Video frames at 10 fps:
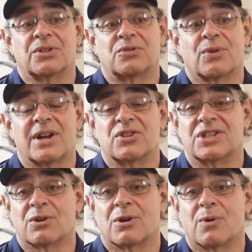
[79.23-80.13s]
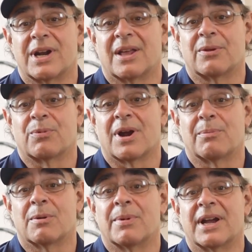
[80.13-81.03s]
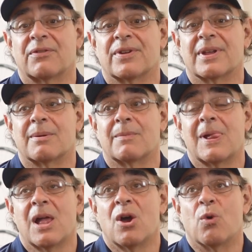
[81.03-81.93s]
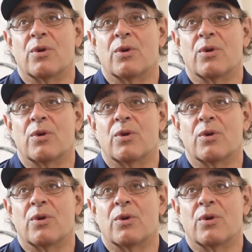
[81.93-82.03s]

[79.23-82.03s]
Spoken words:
to try to zero in on the proper bike for them.